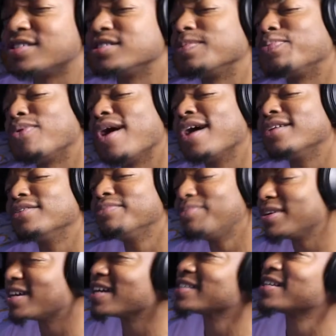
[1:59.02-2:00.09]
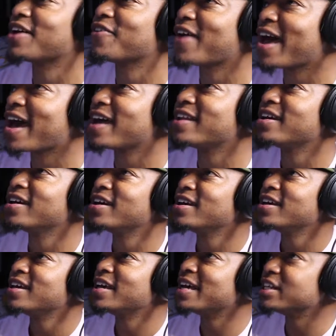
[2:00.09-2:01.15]
is a problem because I've had
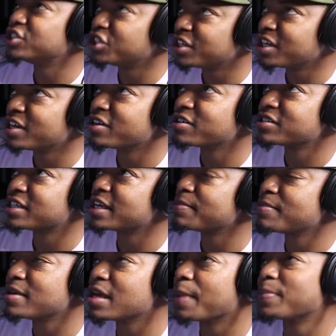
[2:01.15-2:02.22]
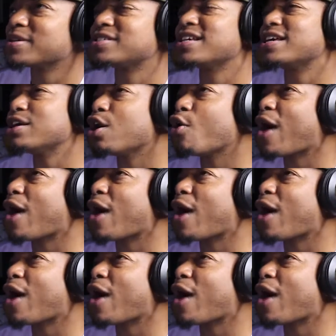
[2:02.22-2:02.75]
engineers hit me up and say, yo,